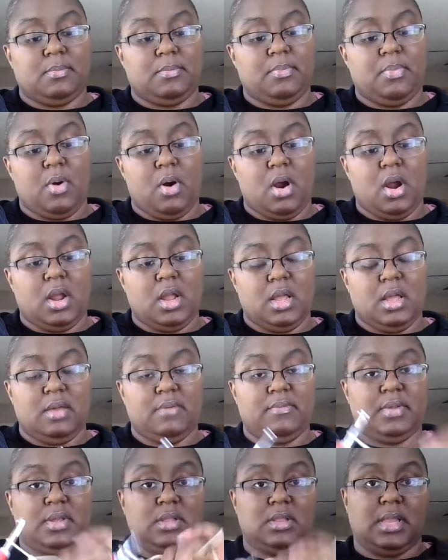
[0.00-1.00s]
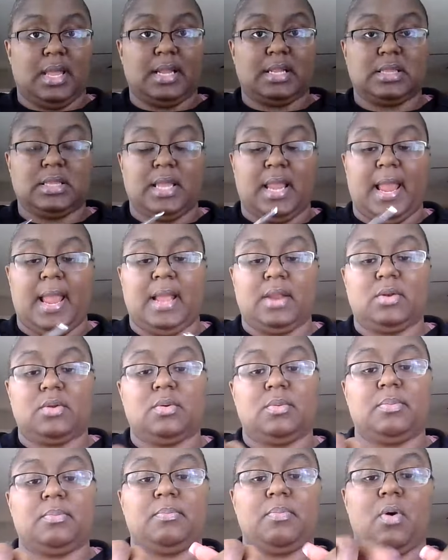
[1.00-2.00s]
part of it, like the
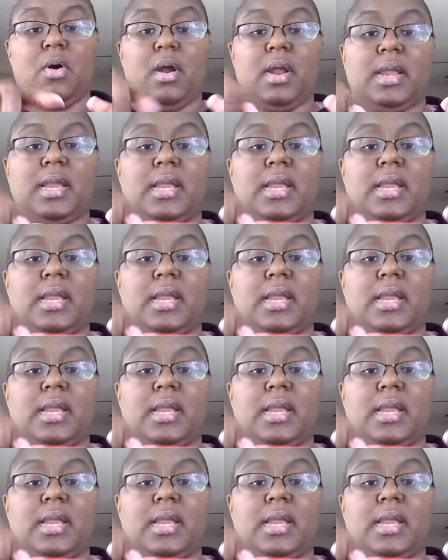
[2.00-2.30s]
handle part